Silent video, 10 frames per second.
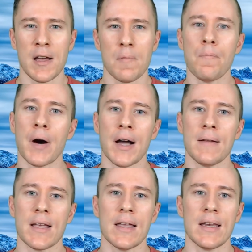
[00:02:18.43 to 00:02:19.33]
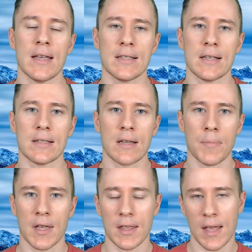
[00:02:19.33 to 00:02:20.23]
but it isn't
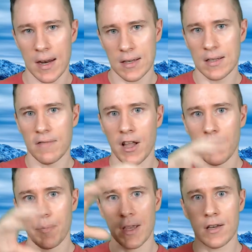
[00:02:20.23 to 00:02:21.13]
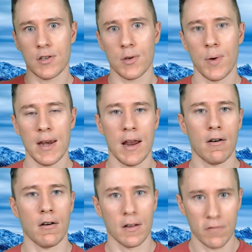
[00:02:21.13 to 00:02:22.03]
something that is developing into a
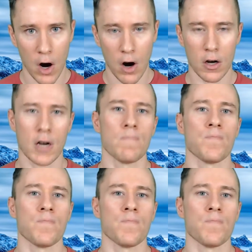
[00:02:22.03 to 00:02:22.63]
narrative arc.